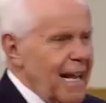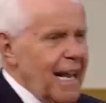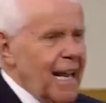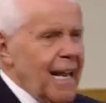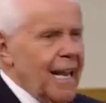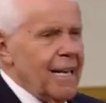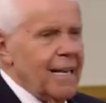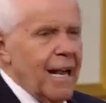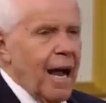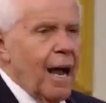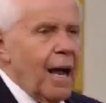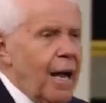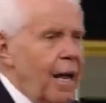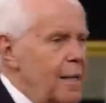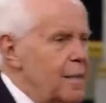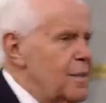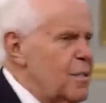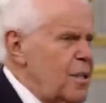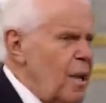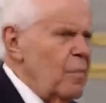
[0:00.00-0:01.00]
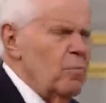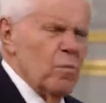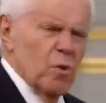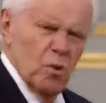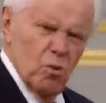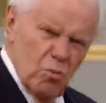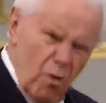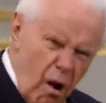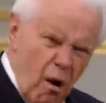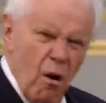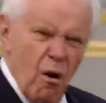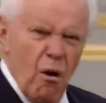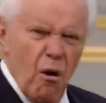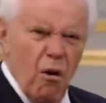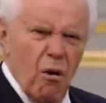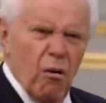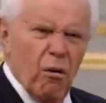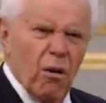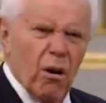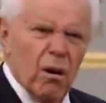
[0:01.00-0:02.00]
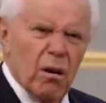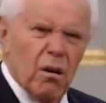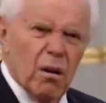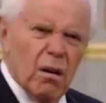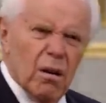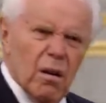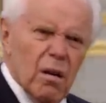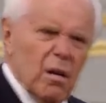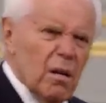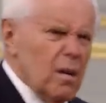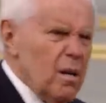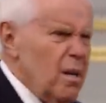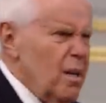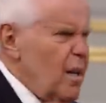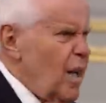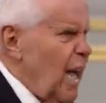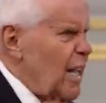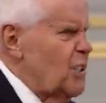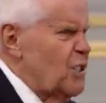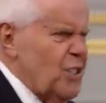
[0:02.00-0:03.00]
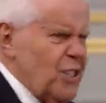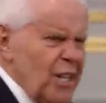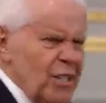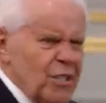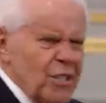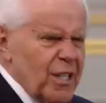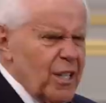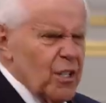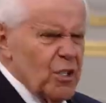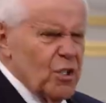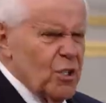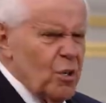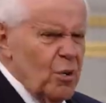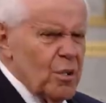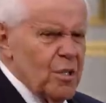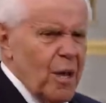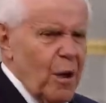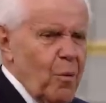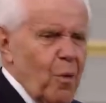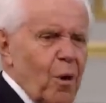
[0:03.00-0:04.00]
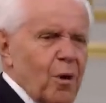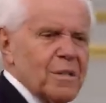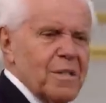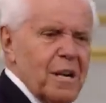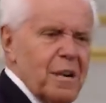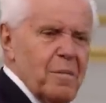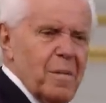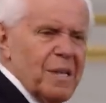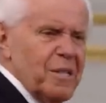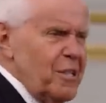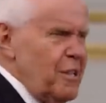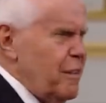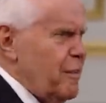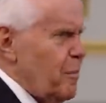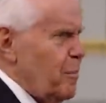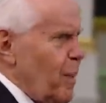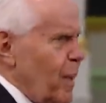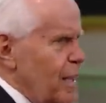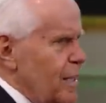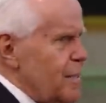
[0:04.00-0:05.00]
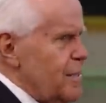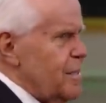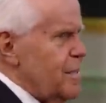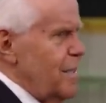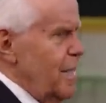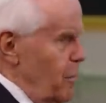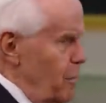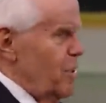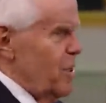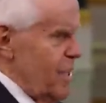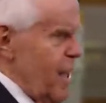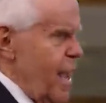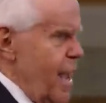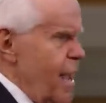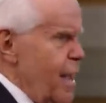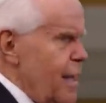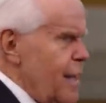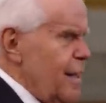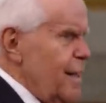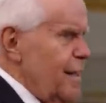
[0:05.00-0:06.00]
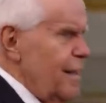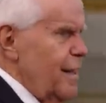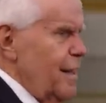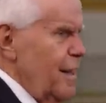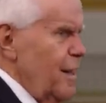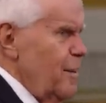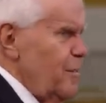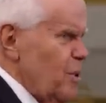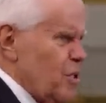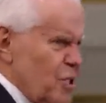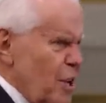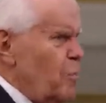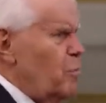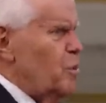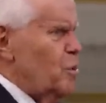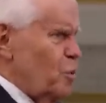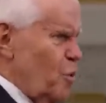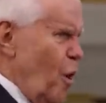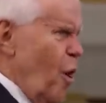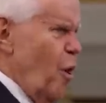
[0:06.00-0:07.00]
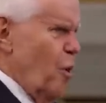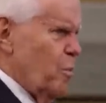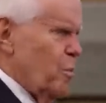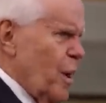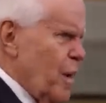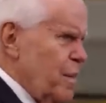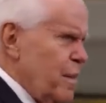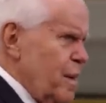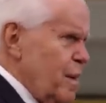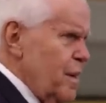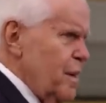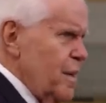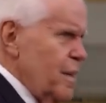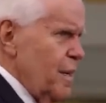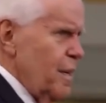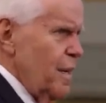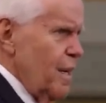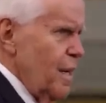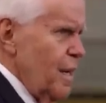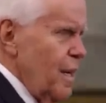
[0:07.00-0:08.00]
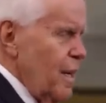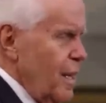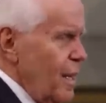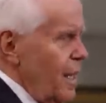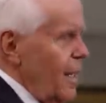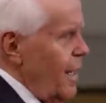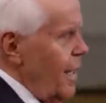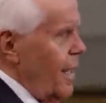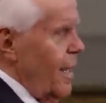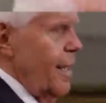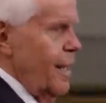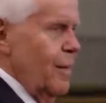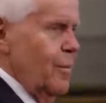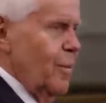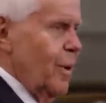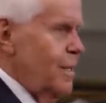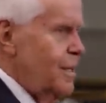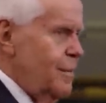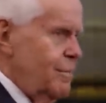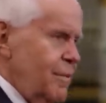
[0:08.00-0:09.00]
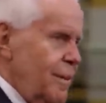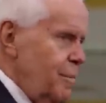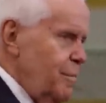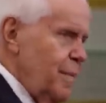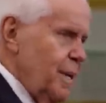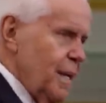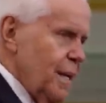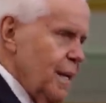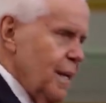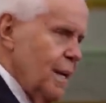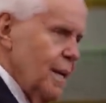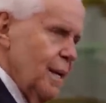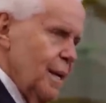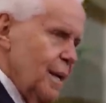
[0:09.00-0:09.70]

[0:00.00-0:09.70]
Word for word: there and, got, and something was wrong. I sensed it as soon as I walked into my secret place. He was there, but something was wrong, brother. And it wasn't with me.